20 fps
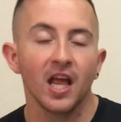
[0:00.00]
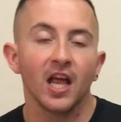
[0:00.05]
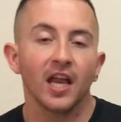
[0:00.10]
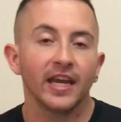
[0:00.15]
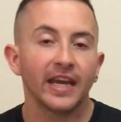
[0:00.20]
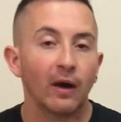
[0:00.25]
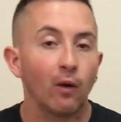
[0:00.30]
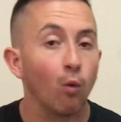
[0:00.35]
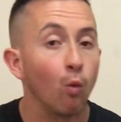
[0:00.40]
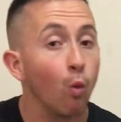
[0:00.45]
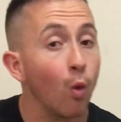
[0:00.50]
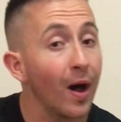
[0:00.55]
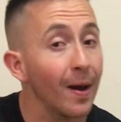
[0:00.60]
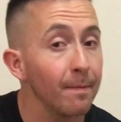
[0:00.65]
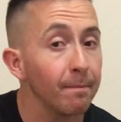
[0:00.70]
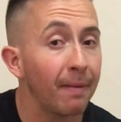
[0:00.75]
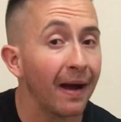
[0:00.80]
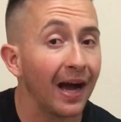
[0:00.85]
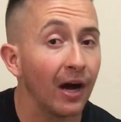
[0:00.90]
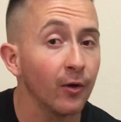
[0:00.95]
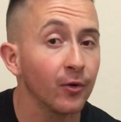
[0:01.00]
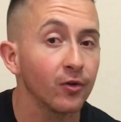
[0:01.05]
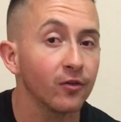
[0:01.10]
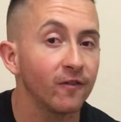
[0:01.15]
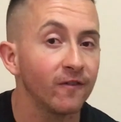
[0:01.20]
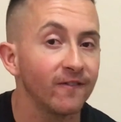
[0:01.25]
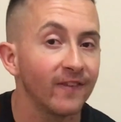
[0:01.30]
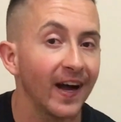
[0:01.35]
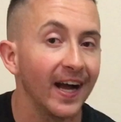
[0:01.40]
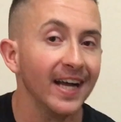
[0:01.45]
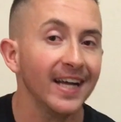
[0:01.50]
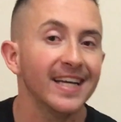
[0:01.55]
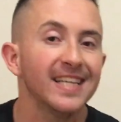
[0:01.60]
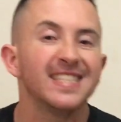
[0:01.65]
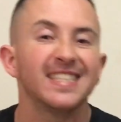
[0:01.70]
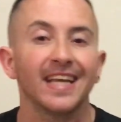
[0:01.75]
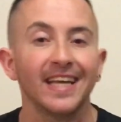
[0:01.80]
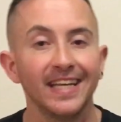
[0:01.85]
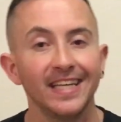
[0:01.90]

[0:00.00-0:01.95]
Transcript: Now, 1 pound of fat is